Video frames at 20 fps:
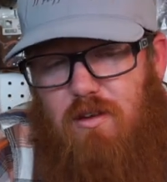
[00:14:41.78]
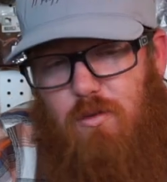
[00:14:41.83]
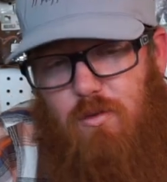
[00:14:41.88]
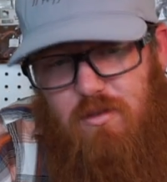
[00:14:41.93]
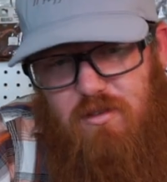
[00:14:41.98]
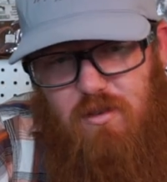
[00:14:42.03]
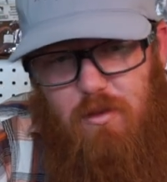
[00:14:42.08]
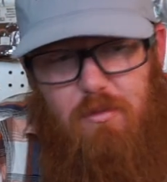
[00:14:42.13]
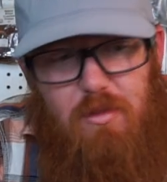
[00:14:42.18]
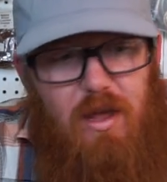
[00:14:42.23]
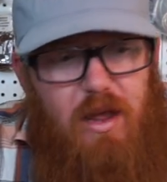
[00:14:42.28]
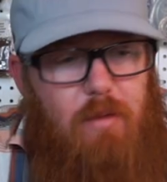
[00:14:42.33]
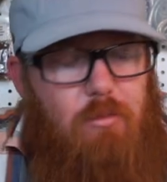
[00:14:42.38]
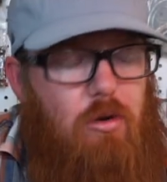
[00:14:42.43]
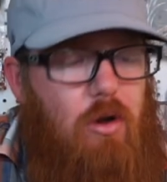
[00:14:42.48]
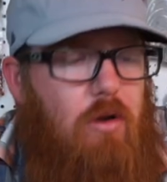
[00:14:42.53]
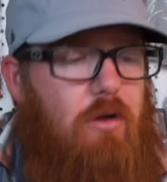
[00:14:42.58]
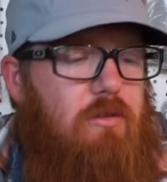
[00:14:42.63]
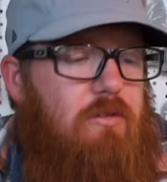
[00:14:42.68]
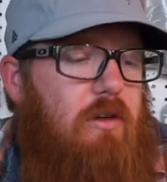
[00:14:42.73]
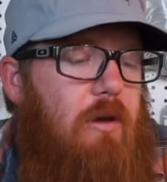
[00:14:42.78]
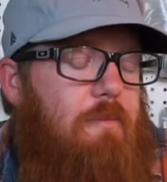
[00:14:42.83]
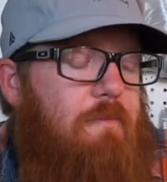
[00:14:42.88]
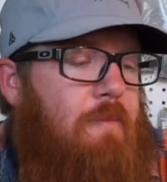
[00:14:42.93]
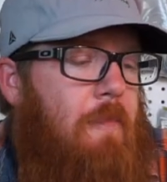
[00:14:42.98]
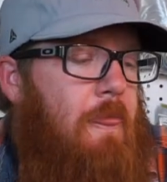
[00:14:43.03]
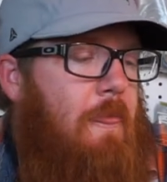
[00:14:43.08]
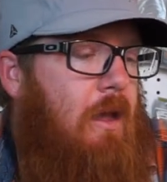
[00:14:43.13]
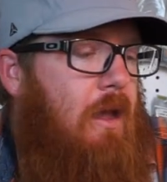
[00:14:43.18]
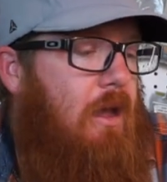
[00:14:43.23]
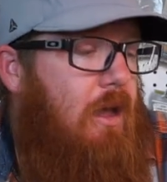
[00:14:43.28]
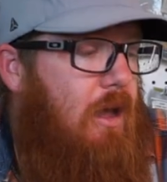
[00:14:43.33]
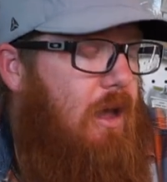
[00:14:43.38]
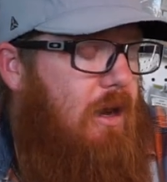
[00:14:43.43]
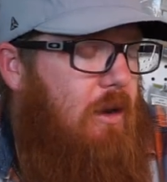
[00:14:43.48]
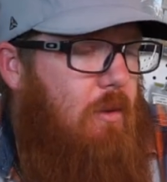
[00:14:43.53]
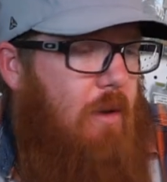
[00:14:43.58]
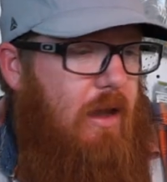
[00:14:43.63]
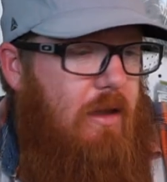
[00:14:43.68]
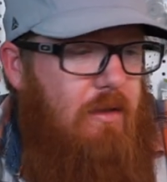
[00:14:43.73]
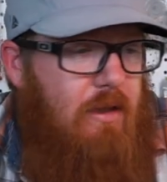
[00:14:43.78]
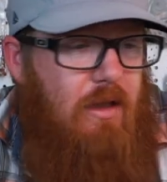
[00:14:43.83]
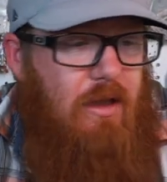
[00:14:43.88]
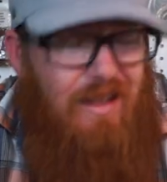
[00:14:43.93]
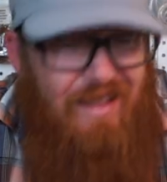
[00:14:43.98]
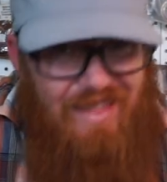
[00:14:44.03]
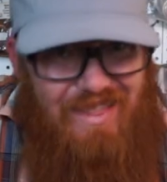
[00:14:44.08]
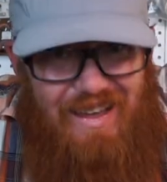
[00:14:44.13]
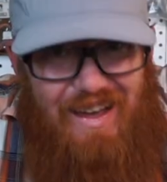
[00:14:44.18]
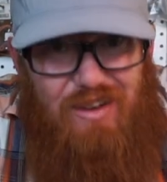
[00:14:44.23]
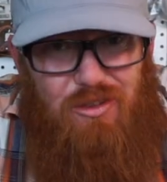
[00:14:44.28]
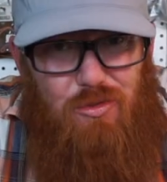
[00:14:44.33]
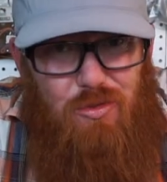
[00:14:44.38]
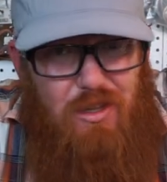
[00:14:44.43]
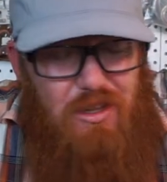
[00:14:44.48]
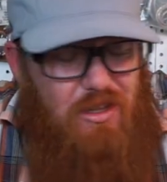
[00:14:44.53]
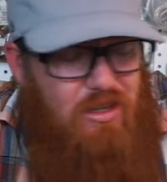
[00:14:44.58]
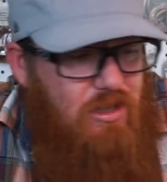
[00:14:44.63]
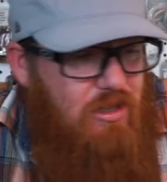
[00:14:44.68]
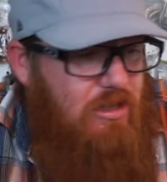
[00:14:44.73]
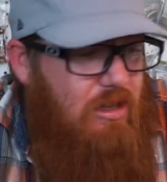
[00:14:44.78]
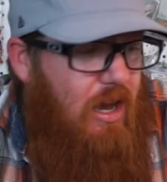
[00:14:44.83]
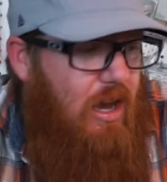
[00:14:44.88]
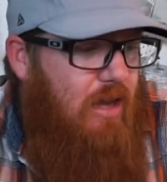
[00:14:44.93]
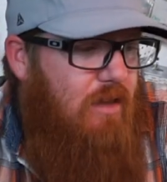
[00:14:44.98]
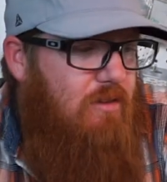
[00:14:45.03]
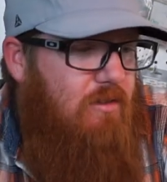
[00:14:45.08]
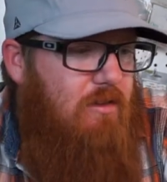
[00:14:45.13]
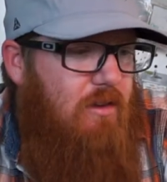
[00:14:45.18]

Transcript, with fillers: and it was something that I broke. So, anyway, that's really good, guys.